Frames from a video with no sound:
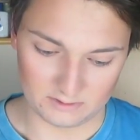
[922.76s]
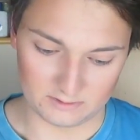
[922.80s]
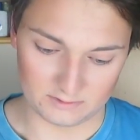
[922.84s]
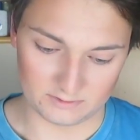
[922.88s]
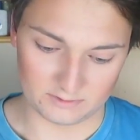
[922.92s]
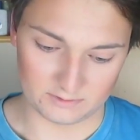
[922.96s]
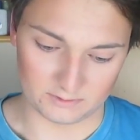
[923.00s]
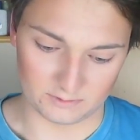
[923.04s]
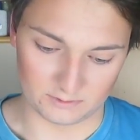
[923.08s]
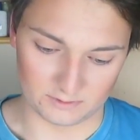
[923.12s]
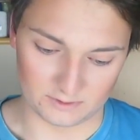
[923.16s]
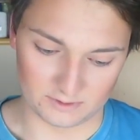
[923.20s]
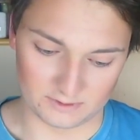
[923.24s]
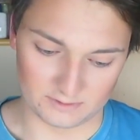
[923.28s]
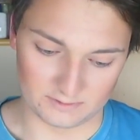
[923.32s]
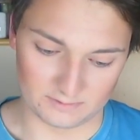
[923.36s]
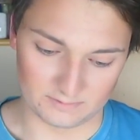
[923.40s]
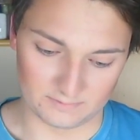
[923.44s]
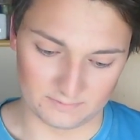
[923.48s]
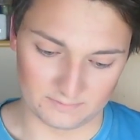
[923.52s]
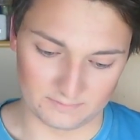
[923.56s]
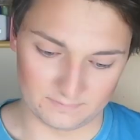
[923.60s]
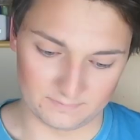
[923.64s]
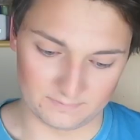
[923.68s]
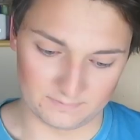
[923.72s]
sort
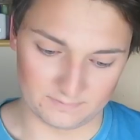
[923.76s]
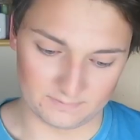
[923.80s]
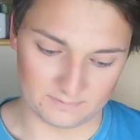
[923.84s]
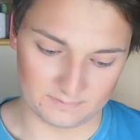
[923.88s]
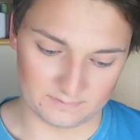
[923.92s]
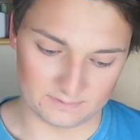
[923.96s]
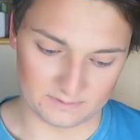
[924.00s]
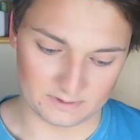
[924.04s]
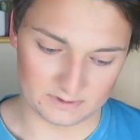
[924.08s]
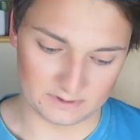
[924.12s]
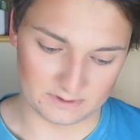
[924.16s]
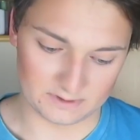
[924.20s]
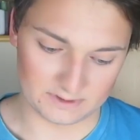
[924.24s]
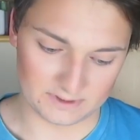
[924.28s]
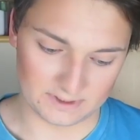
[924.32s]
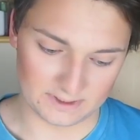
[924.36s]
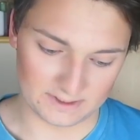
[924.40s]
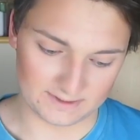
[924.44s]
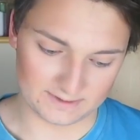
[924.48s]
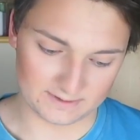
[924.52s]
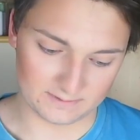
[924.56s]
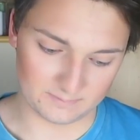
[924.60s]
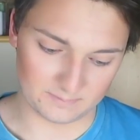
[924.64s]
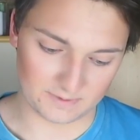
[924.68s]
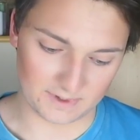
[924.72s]
of
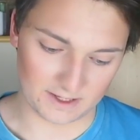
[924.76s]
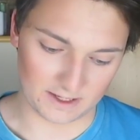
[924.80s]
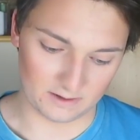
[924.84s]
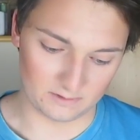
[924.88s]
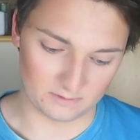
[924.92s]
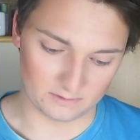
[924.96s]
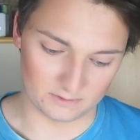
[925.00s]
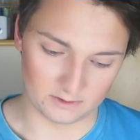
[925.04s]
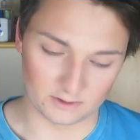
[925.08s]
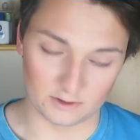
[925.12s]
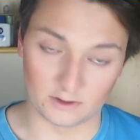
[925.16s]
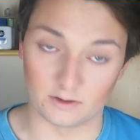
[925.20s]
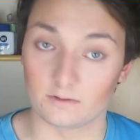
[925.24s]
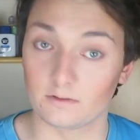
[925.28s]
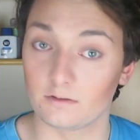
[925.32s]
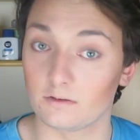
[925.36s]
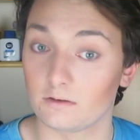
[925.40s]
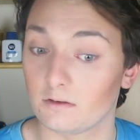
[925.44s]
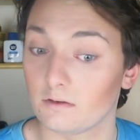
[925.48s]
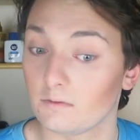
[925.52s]
take some powder